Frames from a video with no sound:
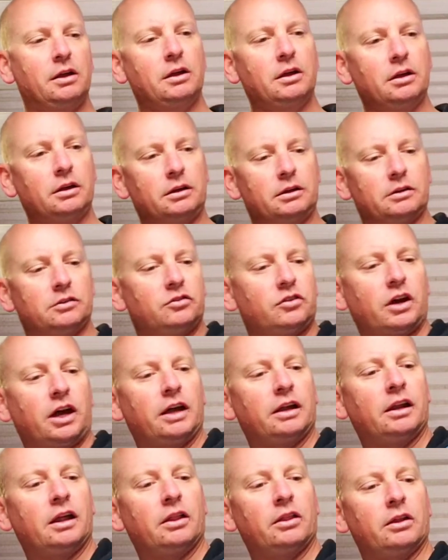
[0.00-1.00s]

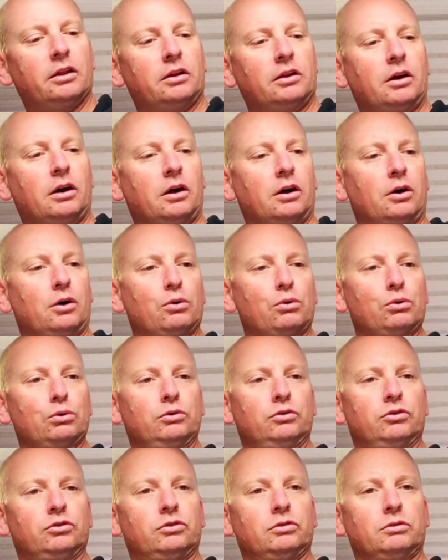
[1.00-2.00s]
container that
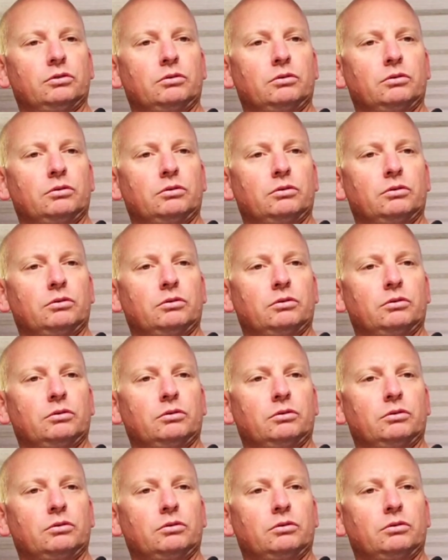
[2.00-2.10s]
holds